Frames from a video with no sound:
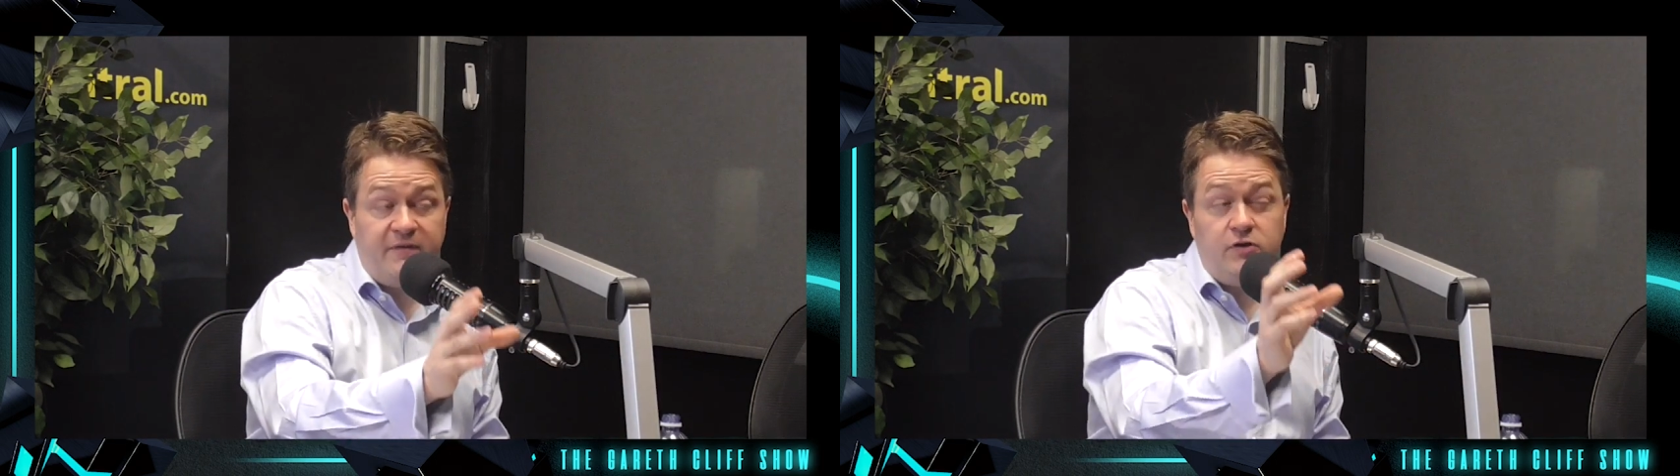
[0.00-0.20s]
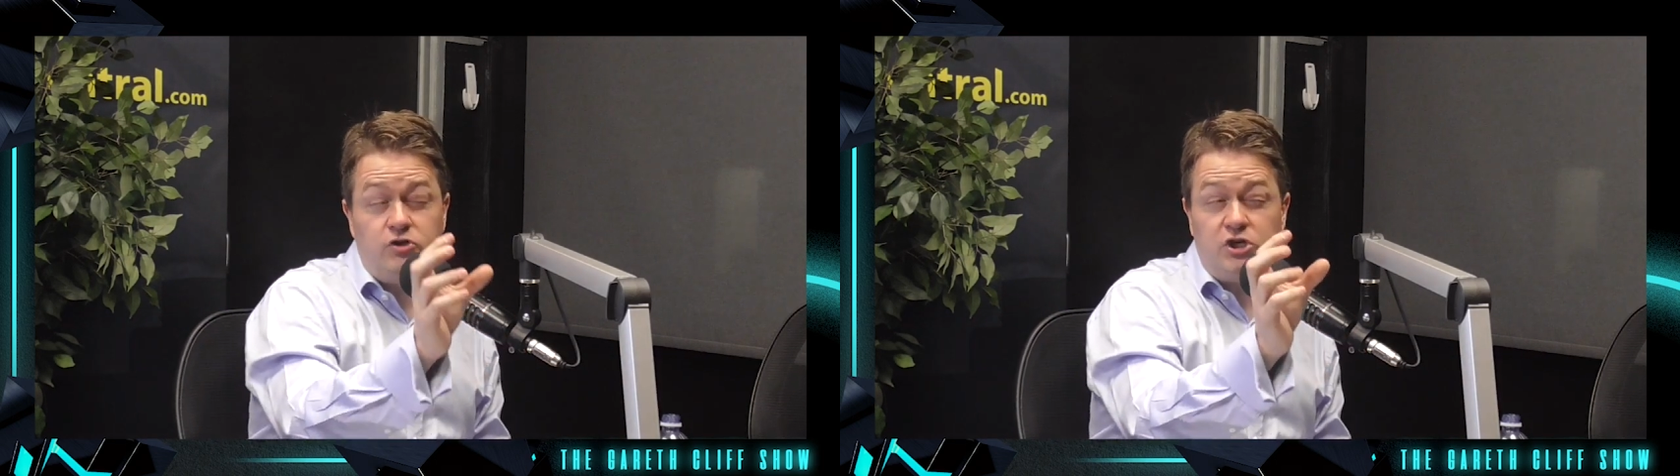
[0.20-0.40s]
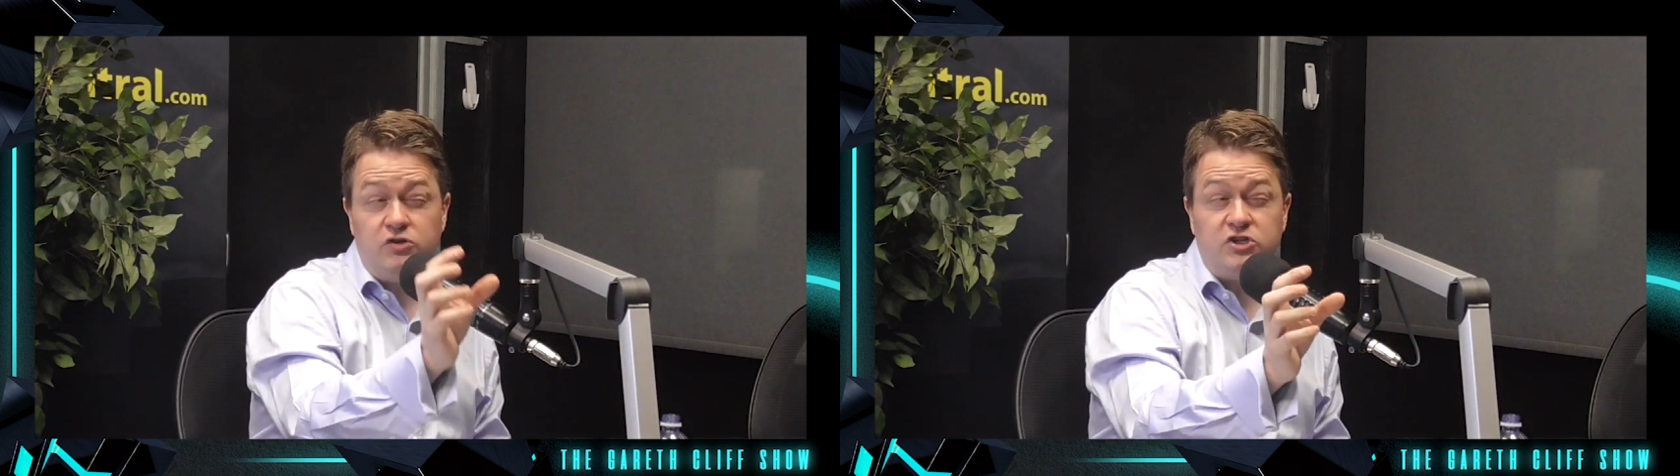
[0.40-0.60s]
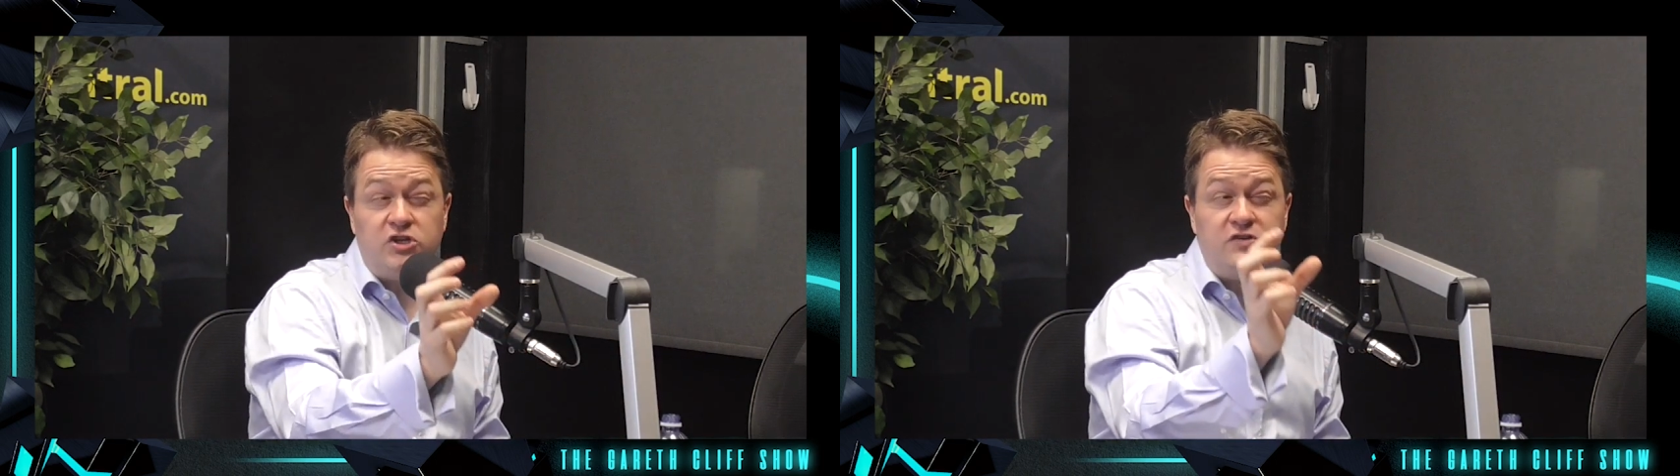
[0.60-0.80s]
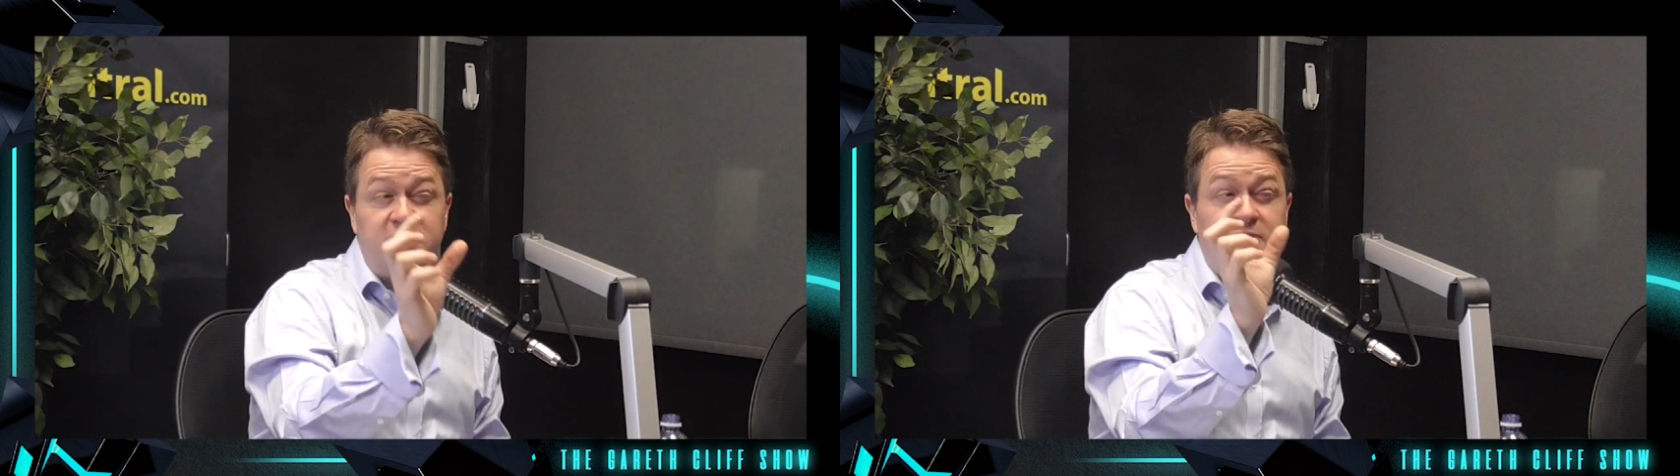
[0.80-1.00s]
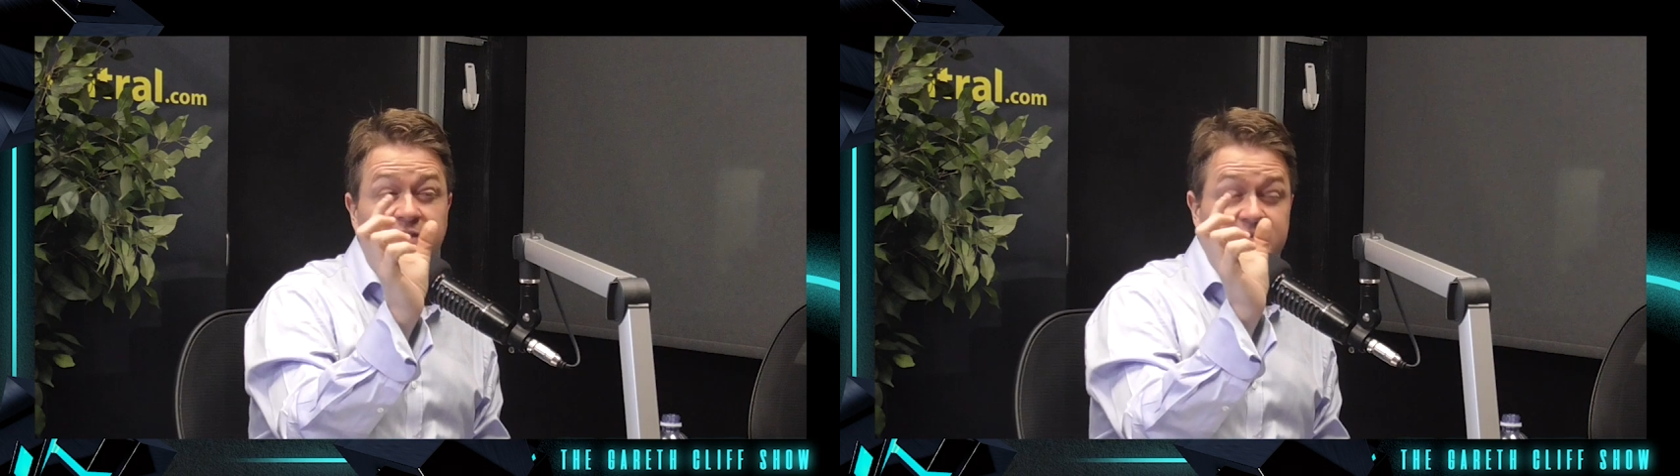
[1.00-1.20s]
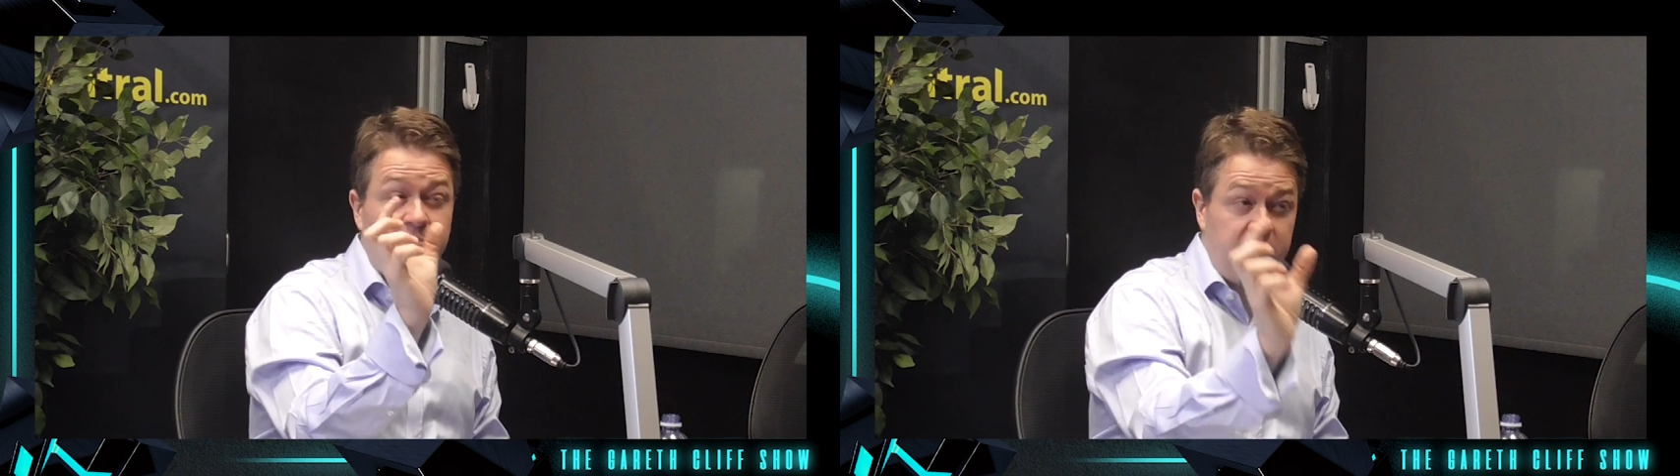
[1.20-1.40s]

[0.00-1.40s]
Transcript: if you choose to do something that's